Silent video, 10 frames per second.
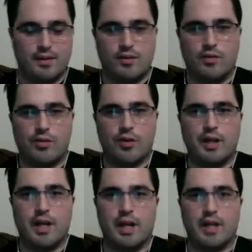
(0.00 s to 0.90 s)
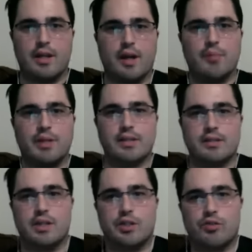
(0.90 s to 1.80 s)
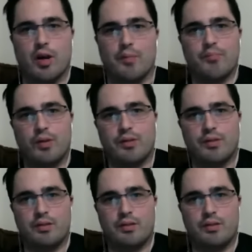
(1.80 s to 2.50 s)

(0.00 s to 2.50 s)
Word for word: So thirty-nine ninety-nine, but that's going to drop once...